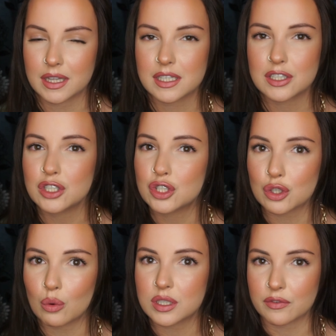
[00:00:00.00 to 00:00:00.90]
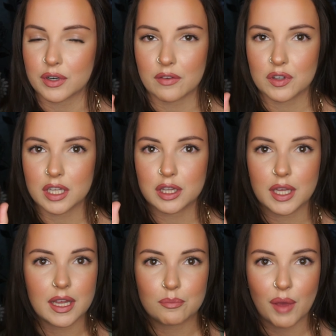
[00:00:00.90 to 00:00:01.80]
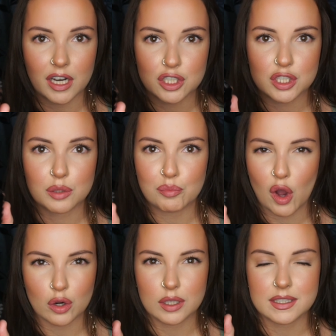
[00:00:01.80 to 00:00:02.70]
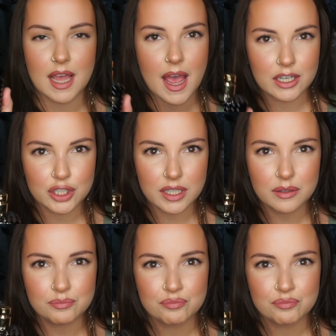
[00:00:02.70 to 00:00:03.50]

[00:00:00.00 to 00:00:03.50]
This is so different. I feel like it matches the bottle. It's edgy,